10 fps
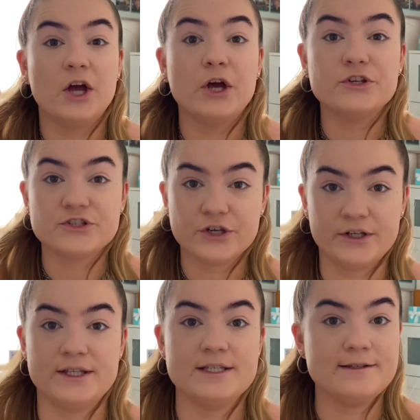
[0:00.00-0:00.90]
So
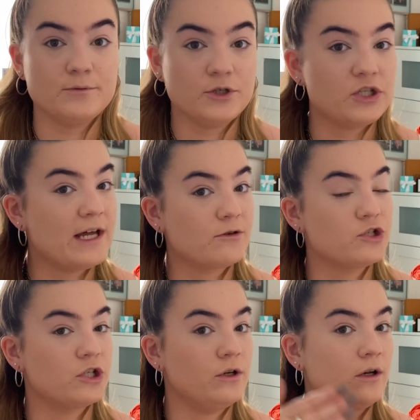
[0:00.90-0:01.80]
this is what it now
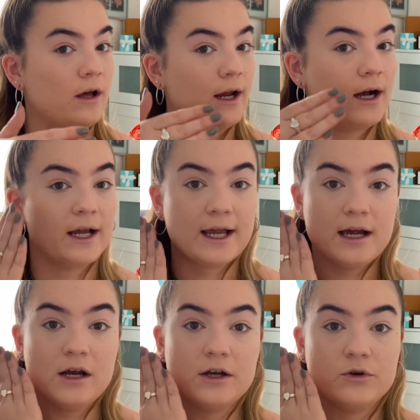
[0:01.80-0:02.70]
should look like. I
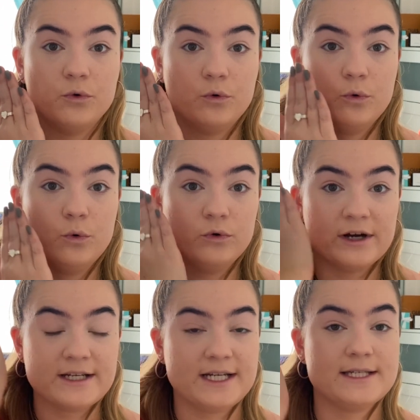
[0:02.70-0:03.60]
can
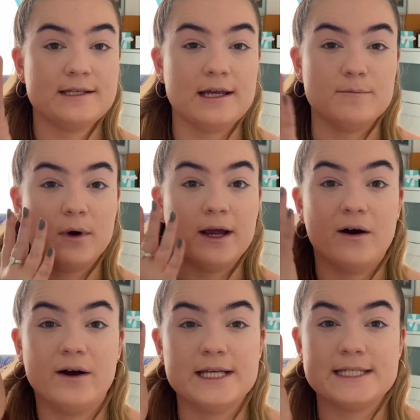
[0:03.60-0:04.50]
already see my
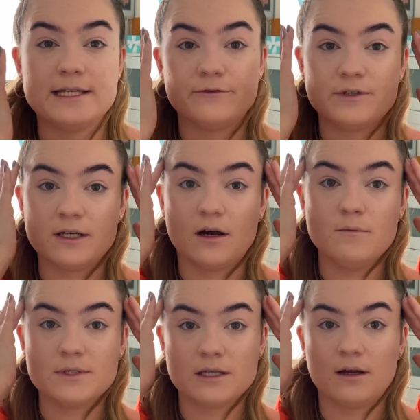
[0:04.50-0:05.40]
eyes lifting up
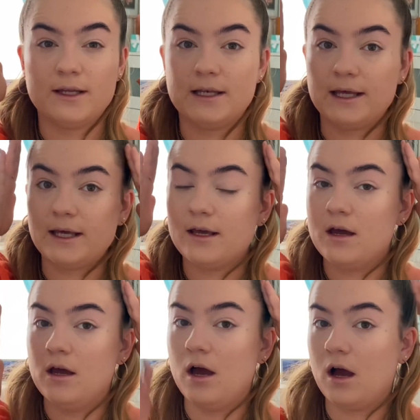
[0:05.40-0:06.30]
slightly.
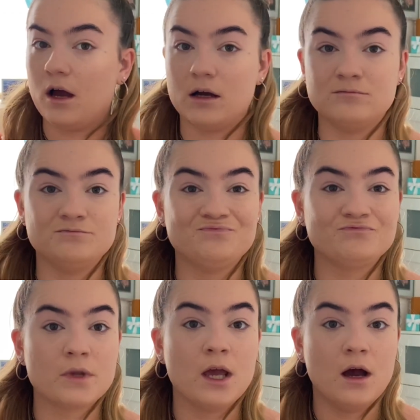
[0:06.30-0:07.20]

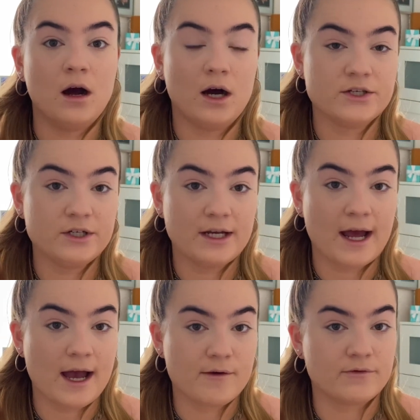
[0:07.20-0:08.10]
I don't
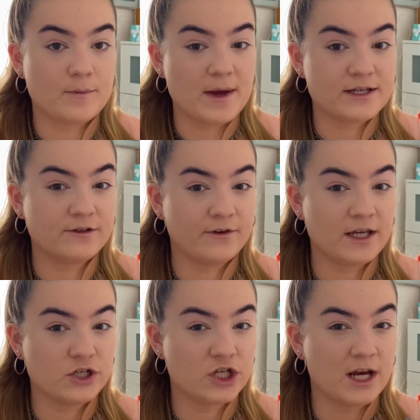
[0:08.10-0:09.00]
have the best face
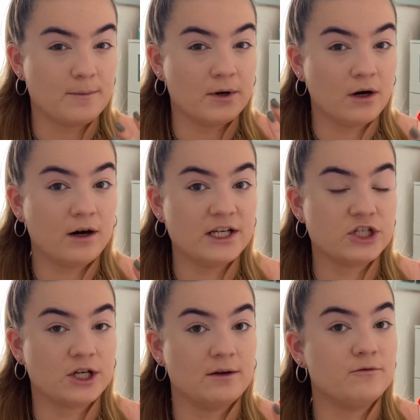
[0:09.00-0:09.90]
shape and eye
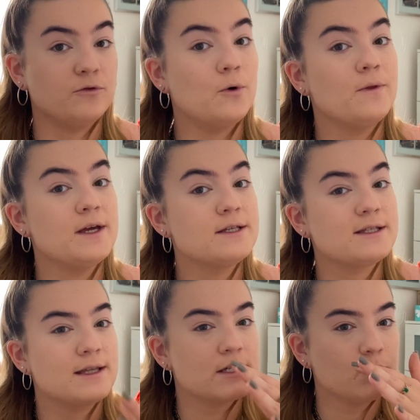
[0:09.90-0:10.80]
shape for this.
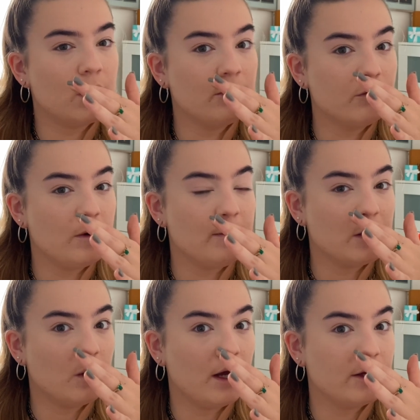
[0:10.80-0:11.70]
That's why I thought it'd be
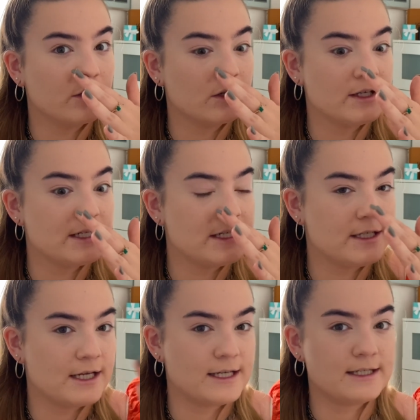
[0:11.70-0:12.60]
quite a good idea to
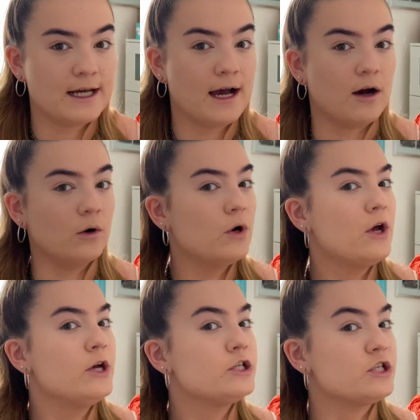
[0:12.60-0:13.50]
test it out,
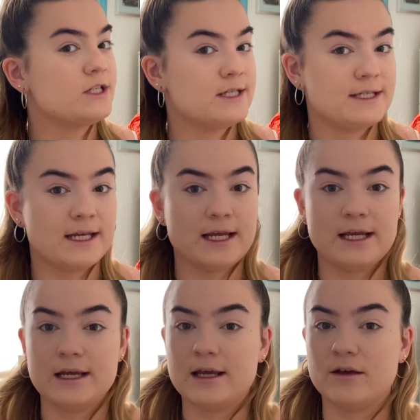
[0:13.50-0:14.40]
just to
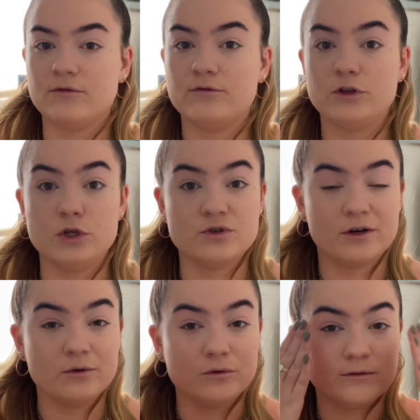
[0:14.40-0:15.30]
see if you
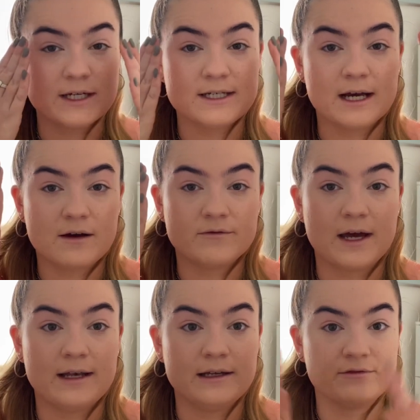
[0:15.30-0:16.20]
don't already have
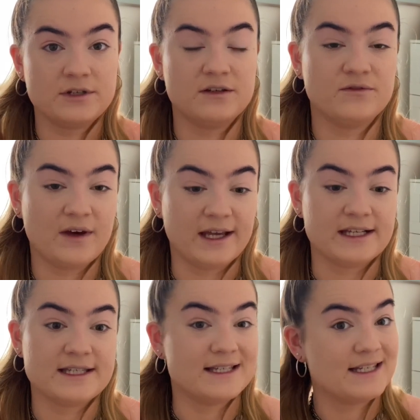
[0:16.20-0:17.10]
that lifted face,
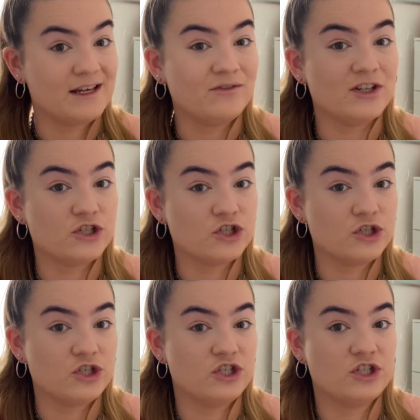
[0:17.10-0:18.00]
to see if it
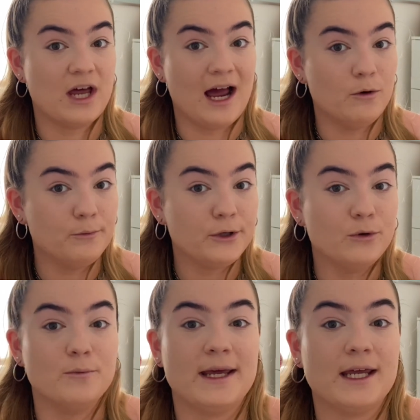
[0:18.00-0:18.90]
should help you or
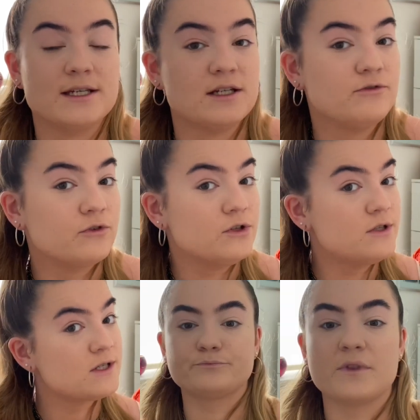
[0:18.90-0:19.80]
make a difference.